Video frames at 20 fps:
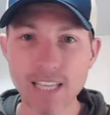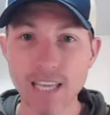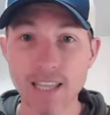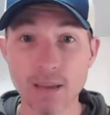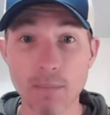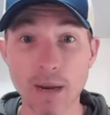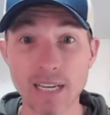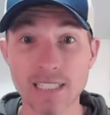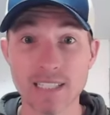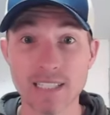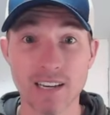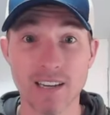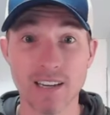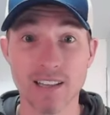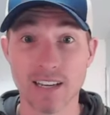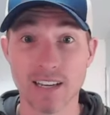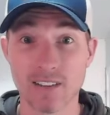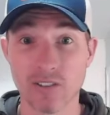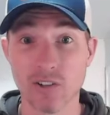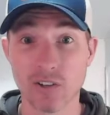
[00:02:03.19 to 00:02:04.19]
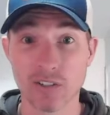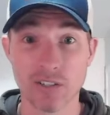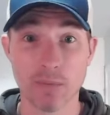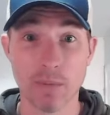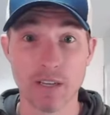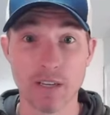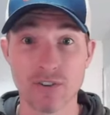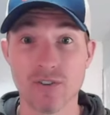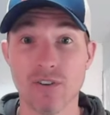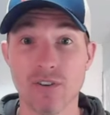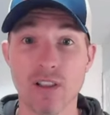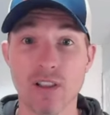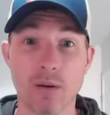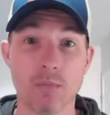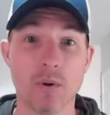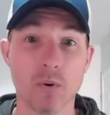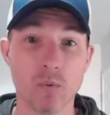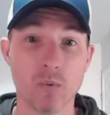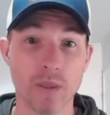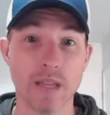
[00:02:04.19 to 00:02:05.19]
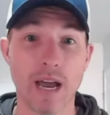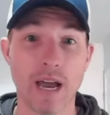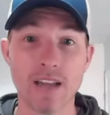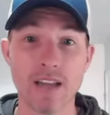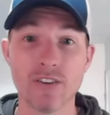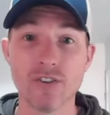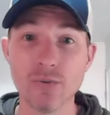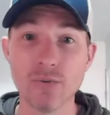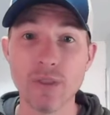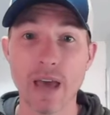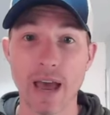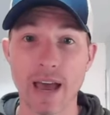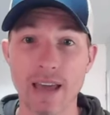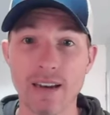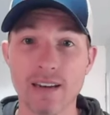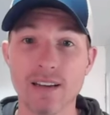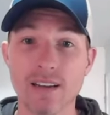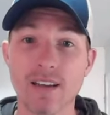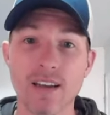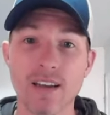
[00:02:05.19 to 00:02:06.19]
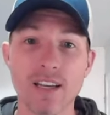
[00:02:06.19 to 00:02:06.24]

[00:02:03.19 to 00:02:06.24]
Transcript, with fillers: They might tell you like, look, dimensional lumber will not do that.